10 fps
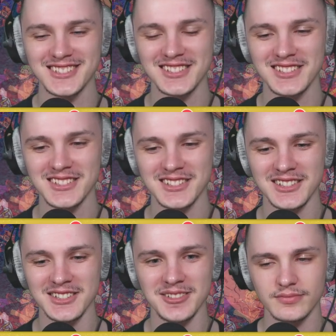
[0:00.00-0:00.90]

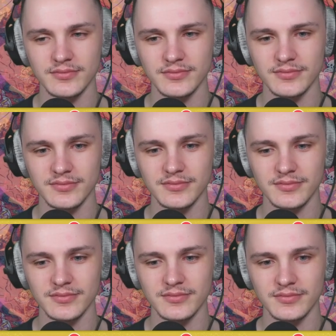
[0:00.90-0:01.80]

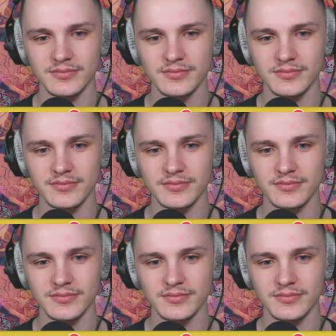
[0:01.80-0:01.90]
[no speech]